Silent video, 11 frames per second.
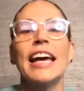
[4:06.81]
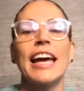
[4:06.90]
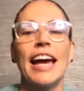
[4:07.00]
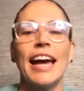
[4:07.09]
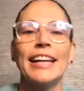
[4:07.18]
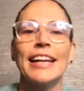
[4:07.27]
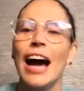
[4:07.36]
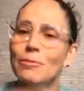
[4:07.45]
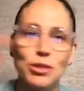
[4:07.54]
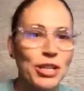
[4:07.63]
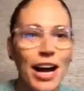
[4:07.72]
And I'm
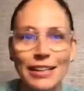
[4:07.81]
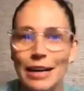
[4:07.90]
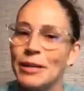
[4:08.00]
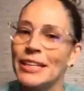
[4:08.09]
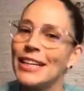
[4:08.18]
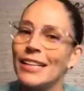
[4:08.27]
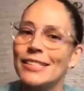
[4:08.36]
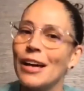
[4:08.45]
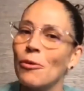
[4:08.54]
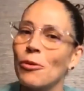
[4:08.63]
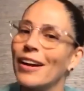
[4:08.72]
shocked. I mean, Yes
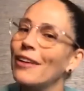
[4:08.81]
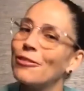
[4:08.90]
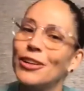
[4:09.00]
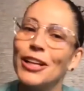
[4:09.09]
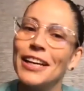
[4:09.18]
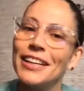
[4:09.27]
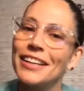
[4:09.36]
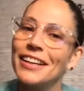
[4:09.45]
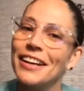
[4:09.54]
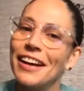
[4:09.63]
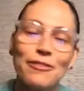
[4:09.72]
Network, I feel like
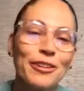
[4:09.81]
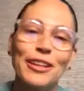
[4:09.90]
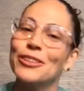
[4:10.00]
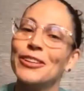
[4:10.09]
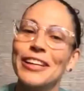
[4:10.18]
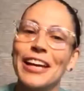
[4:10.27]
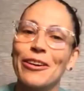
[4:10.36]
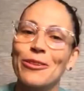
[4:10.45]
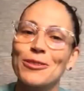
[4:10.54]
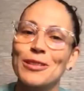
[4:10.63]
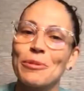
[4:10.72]
they're going to carry
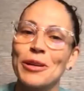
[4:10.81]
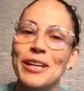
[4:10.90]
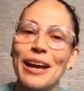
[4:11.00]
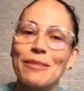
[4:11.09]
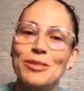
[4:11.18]
those Liberty games.